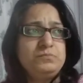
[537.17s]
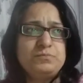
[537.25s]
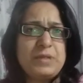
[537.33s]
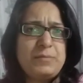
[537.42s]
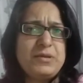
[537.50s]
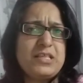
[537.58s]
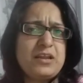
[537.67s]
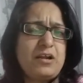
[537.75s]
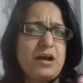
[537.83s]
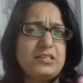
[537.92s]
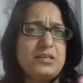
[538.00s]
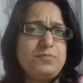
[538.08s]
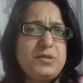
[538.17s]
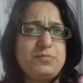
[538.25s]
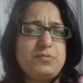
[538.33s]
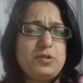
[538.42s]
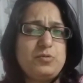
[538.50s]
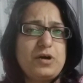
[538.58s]
Maybe there are other
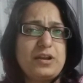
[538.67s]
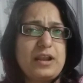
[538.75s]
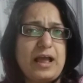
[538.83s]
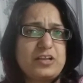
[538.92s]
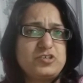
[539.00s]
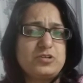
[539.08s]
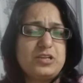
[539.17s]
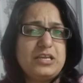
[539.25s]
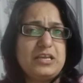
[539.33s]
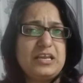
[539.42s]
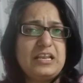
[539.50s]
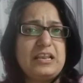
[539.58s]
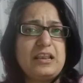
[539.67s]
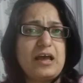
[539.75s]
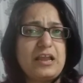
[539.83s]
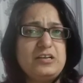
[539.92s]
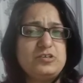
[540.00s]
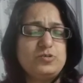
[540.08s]
people who are actually in
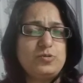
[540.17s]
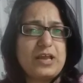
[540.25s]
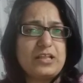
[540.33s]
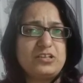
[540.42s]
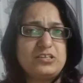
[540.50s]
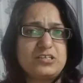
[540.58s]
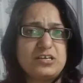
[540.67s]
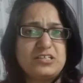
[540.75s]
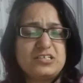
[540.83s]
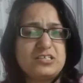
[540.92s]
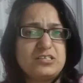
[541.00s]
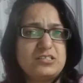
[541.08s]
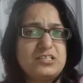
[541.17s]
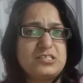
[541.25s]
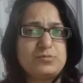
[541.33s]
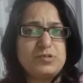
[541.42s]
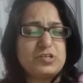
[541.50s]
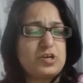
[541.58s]
line to get
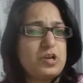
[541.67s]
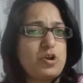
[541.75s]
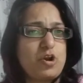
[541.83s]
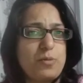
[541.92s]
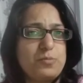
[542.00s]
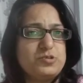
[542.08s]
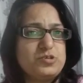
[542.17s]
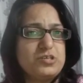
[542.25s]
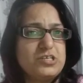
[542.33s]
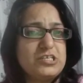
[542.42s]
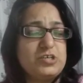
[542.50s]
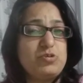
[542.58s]
this particular opportunity.